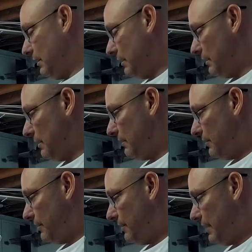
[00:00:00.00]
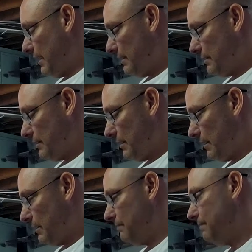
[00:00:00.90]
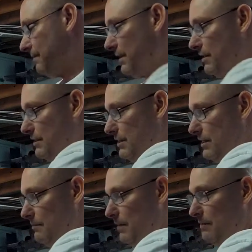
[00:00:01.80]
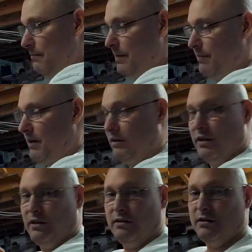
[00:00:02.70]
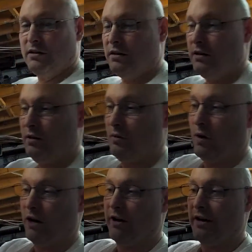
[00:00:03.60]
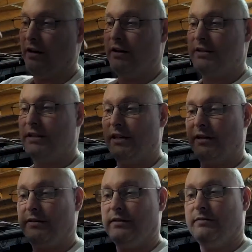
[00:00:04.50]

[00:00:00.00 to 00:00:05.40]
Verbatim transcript: And other than that, uh, you can see my, my parallel wiring harness here.